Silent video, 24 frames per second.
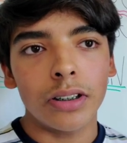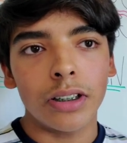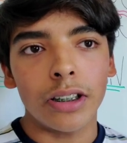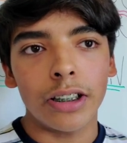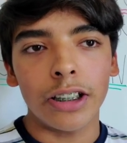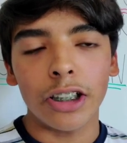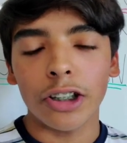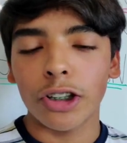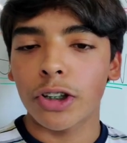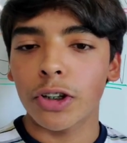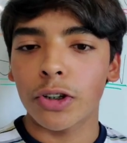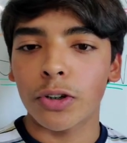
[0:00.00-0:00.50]

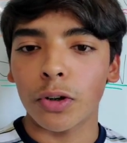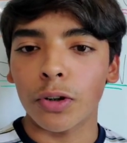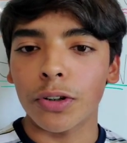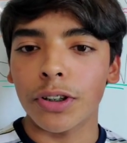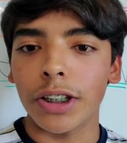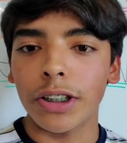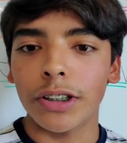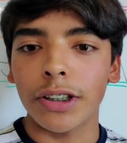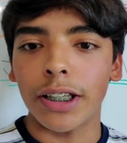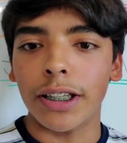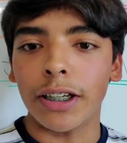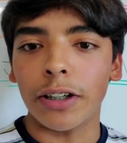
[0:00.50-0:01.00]
an
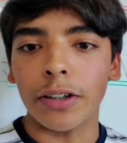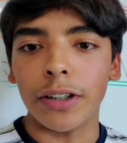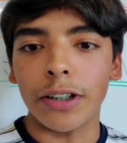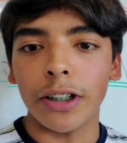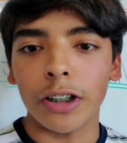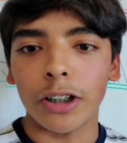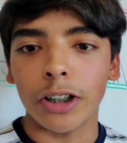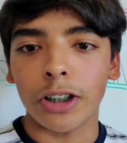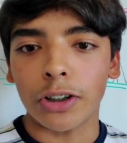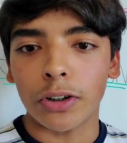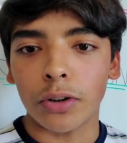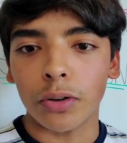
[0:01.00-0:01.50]
uncontrolled dictator,
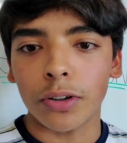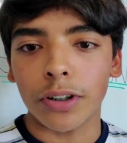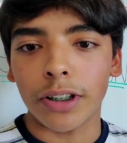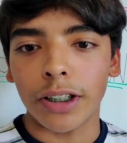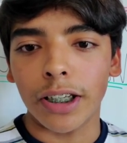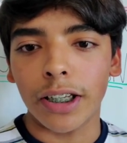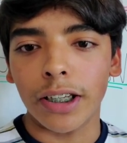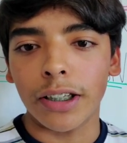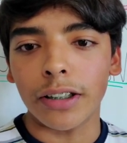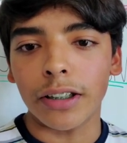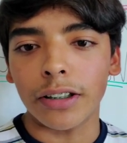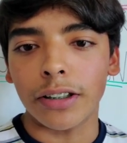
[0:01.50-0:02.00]
an uncontrolled
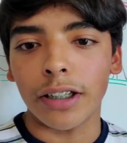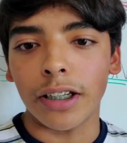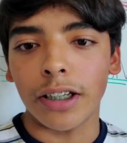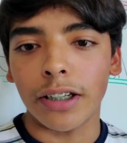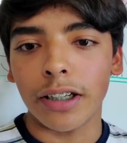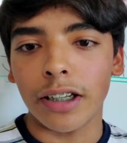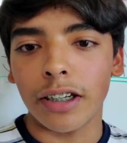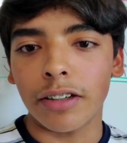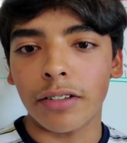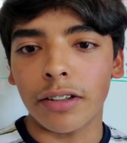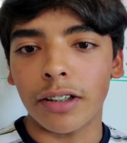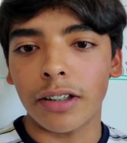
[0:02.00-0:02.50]
king, a
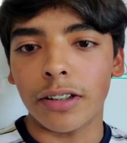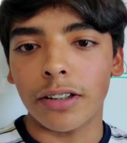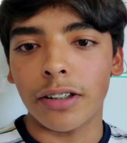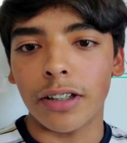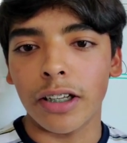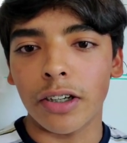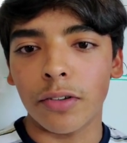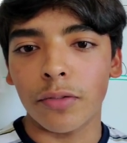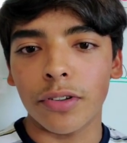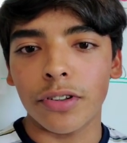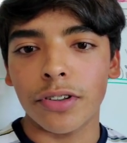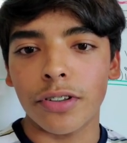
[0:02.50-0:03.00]

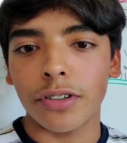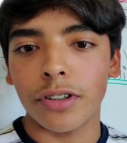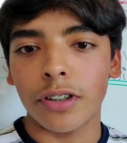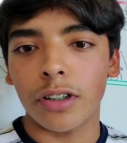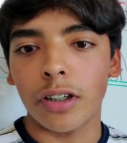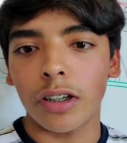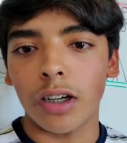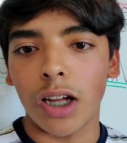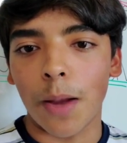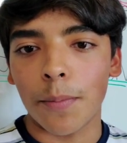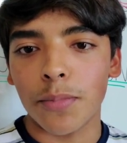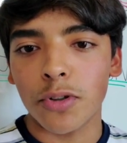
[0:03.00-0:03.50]
king with
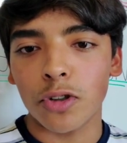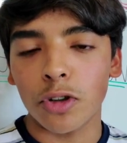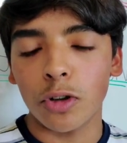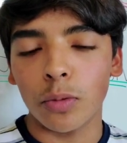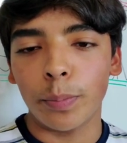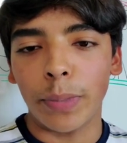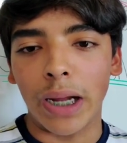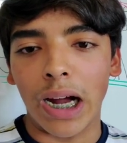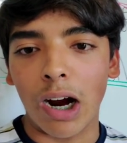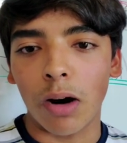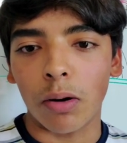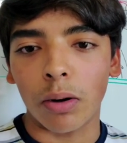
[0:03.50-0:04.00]

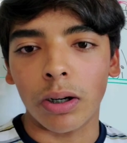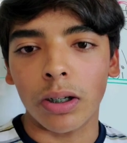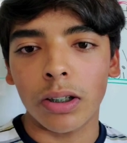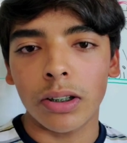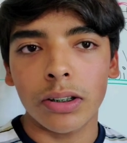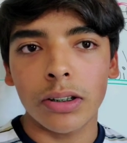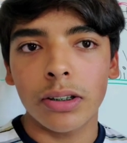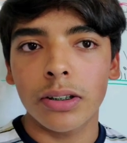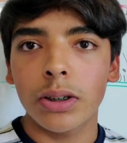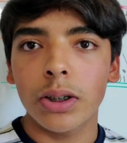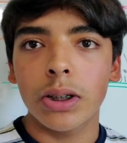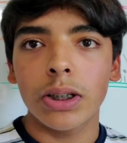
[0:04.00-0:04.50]
absolute power.
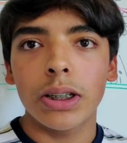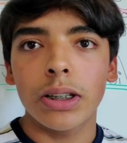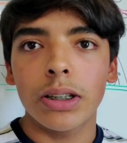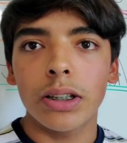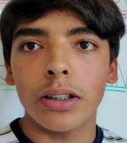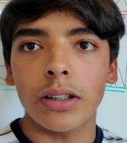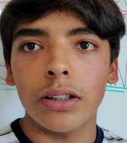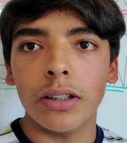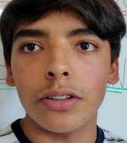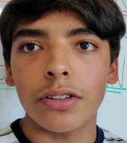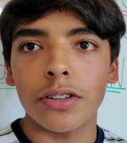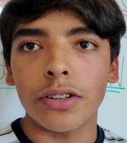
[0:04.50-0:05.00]

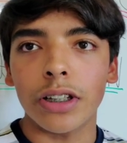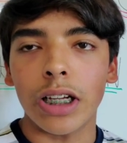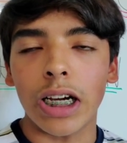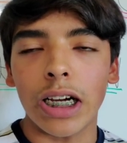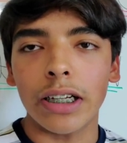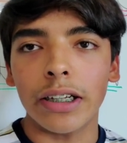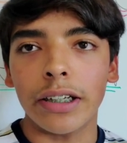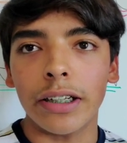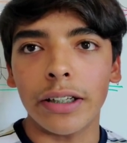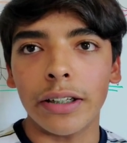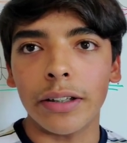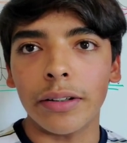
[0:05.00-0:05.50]
It's
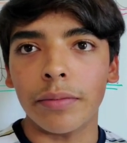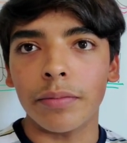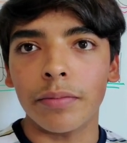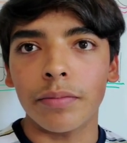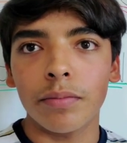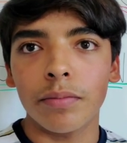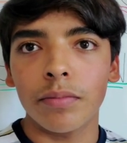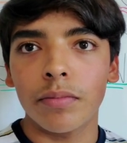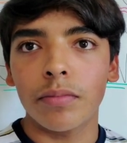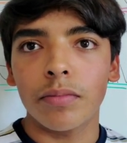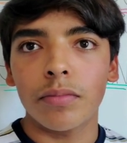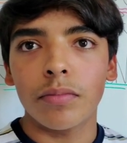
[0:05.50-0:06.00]
not a
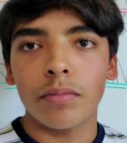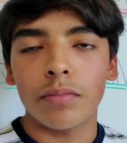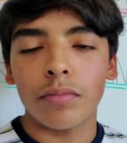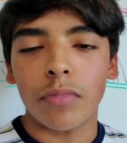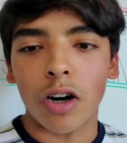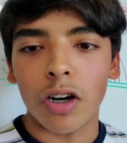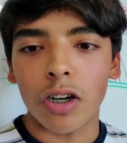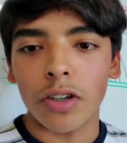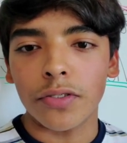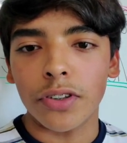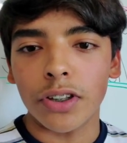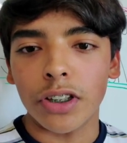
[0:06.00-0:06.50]

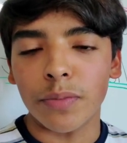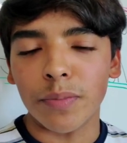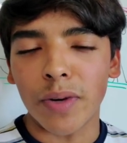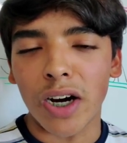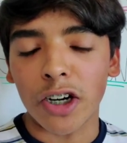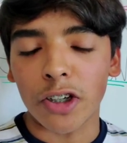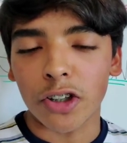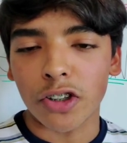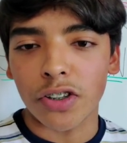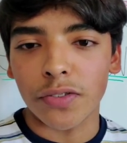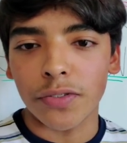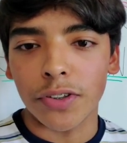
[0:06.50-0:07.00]
part of the
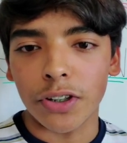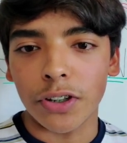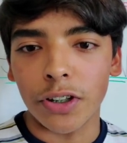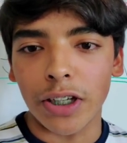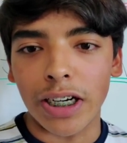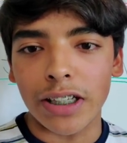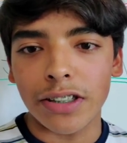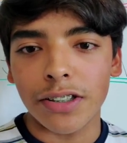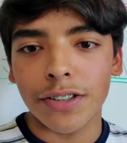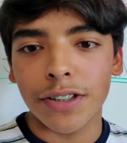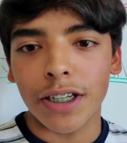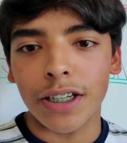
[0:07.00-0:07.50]
democracy of the
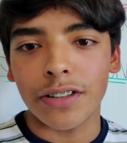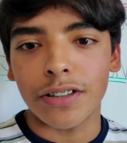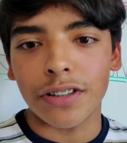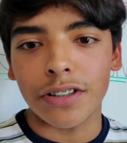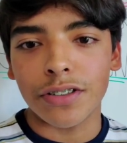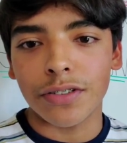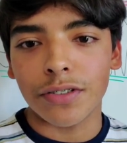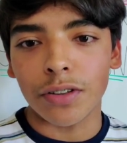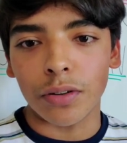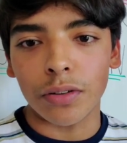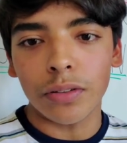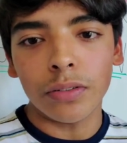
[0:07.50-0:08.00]
United States.
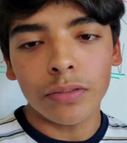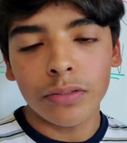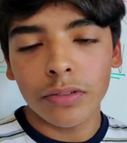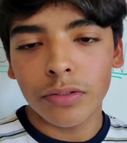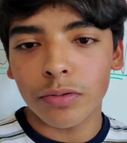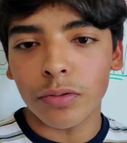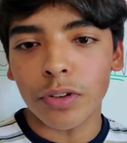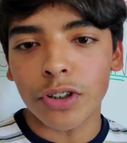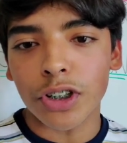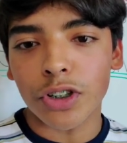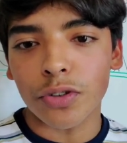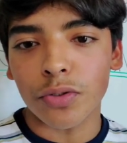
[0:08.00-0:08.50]
So,
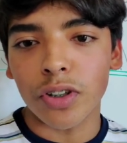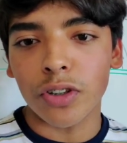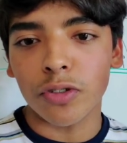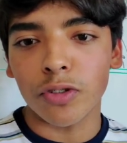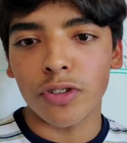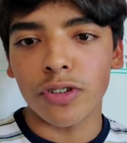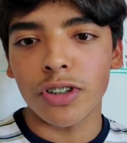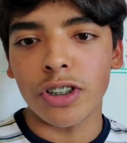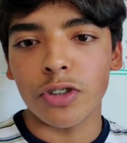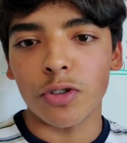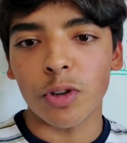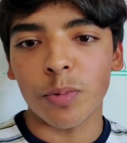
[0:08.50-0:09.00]
which is what
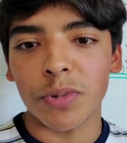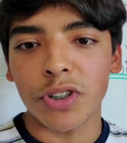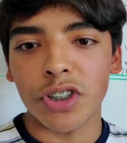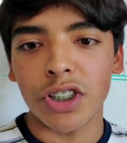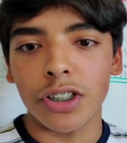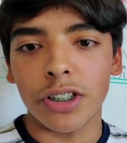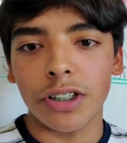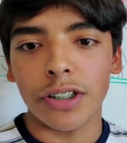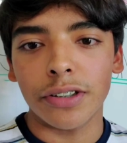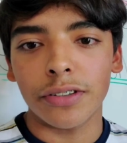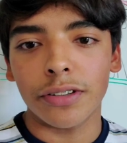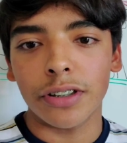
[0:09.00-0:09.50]
is
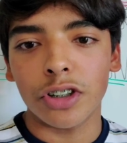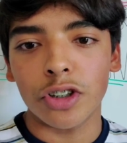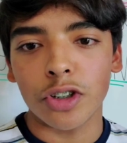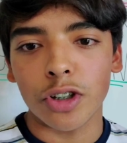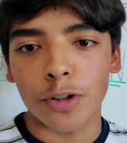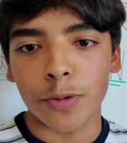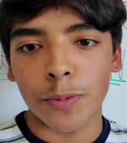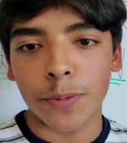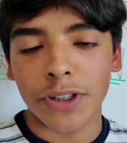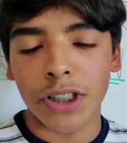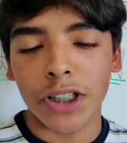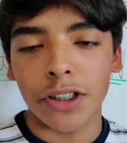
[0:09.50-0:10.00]

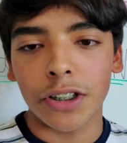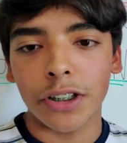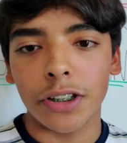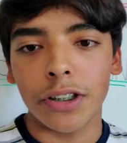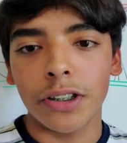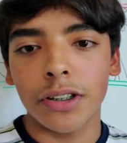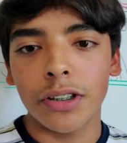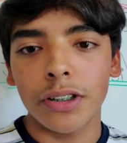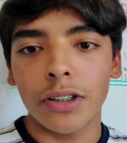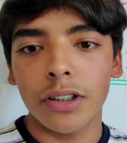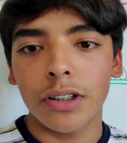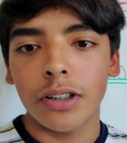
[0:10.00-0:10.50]

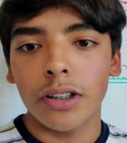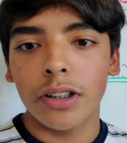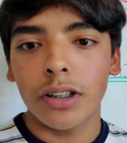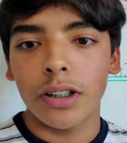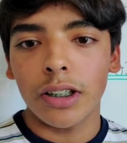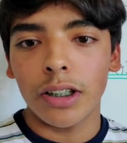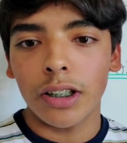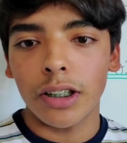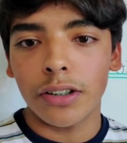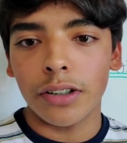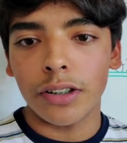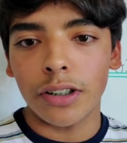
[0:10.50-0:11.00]
represented
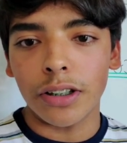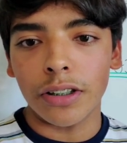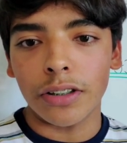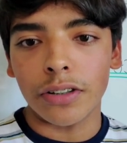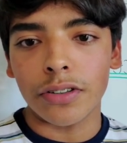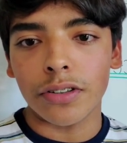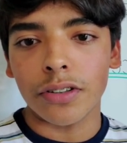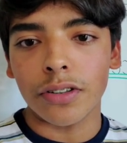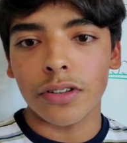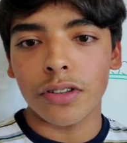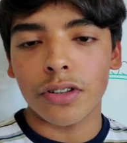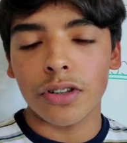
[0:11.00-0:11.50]
in
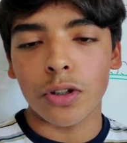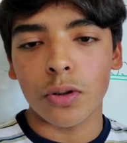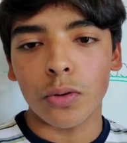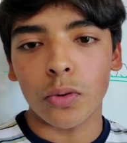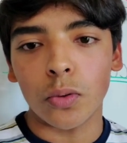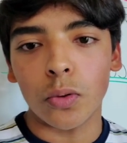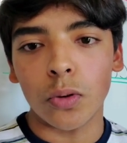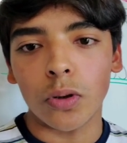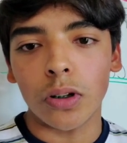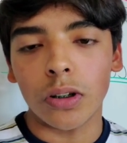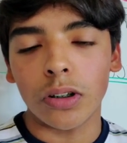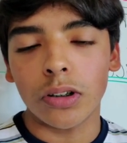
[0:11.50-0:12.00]
these
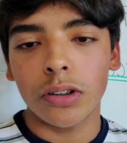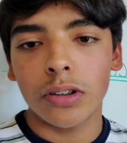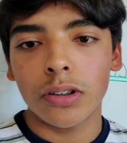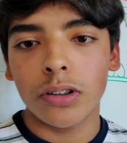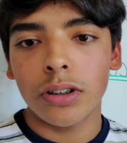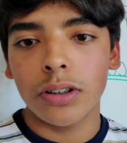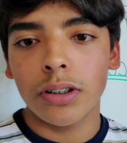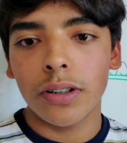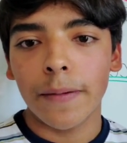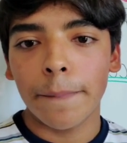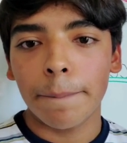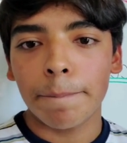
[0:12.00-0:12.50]
school
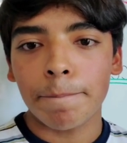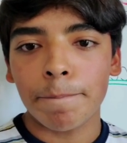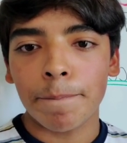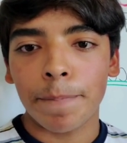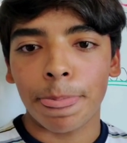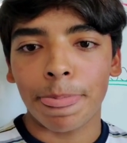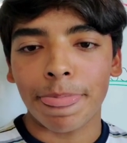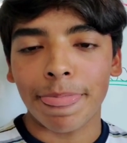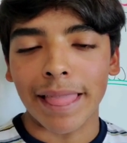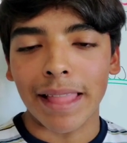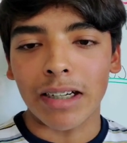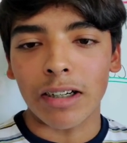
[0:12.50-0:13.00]

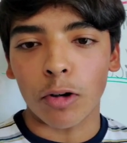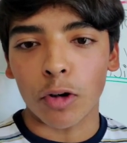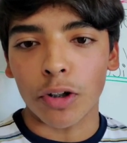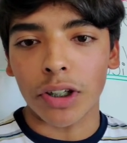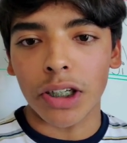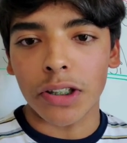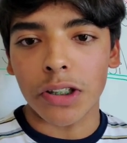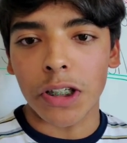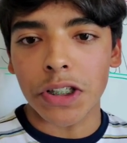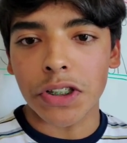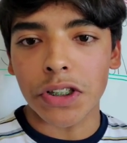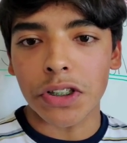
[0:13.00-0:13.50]

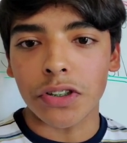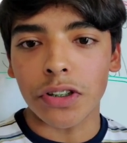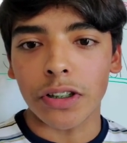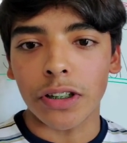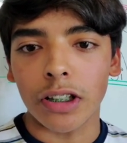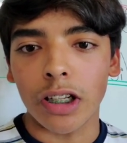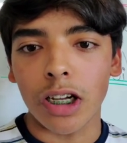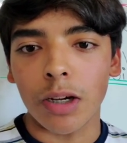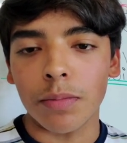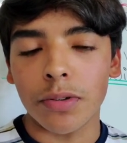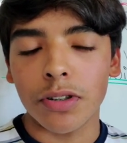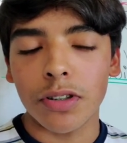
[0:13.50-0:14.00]
organizations and
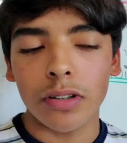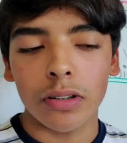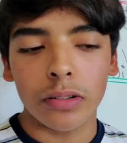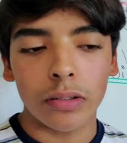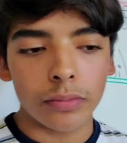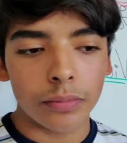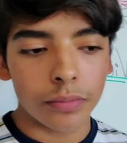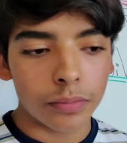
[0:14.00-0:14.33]
clubs.